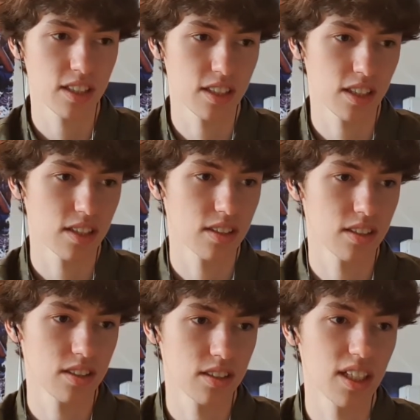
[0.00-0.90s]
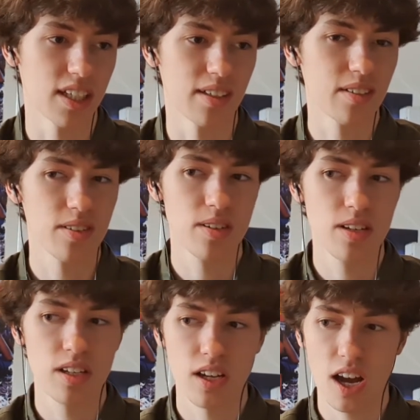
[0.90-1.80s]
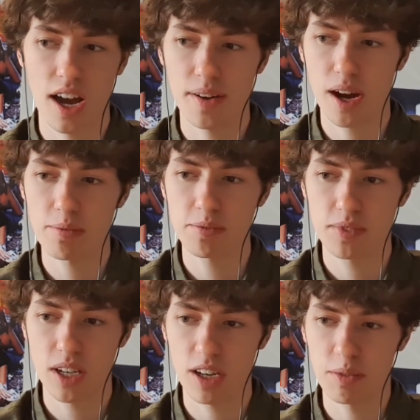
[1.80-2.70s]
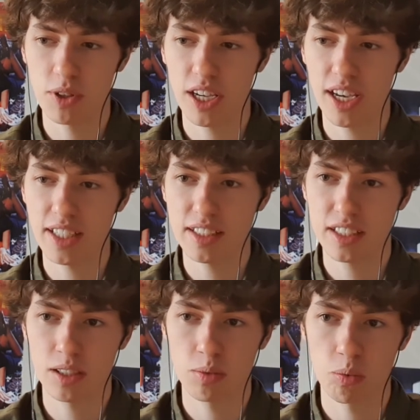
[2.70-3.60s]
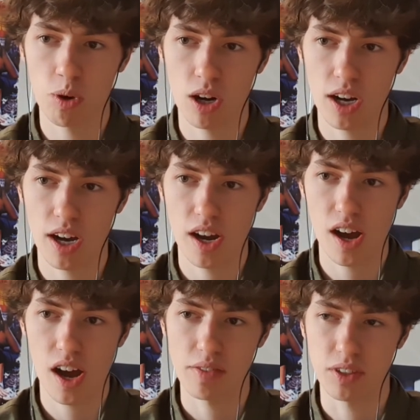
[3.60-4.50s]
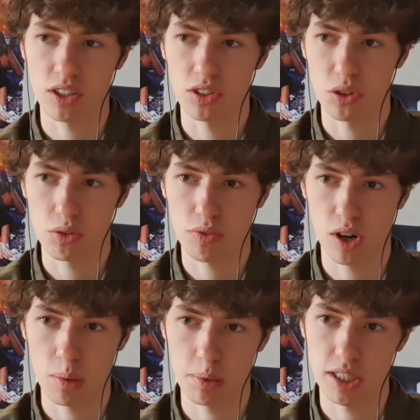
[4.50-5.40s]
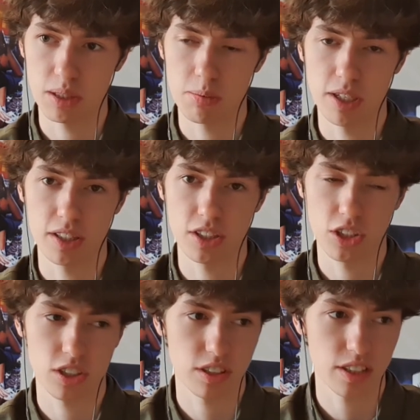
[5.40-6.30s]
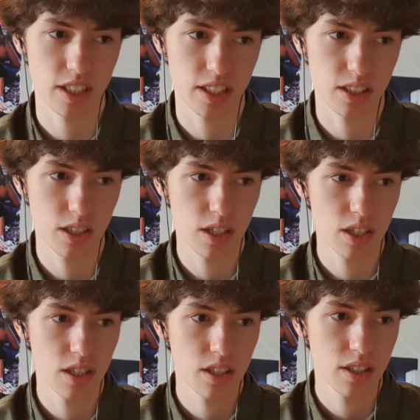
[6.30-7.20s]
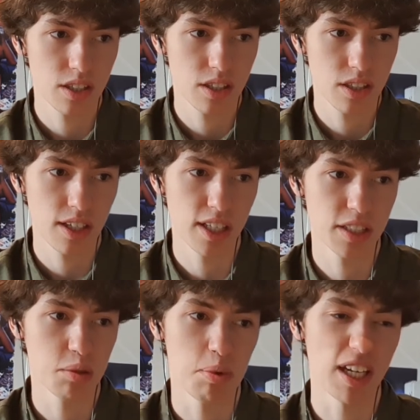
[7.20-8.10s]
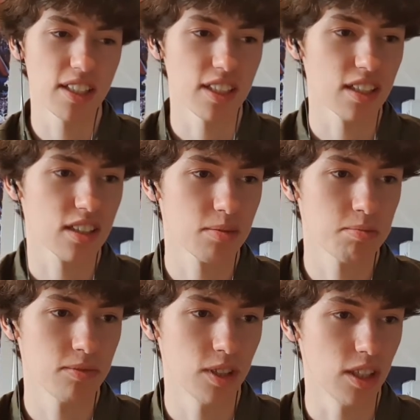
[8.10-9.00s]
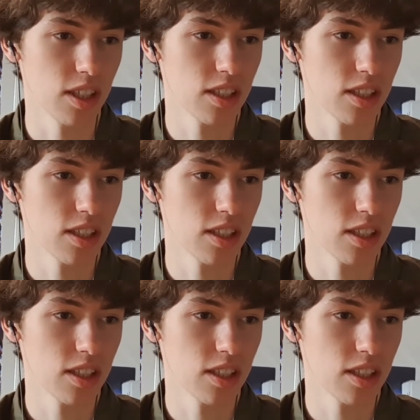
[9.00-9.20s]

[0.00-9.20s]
is like, yeah, I'm okay at editing what I've done so far, but it's mainly just like, it's the basics really.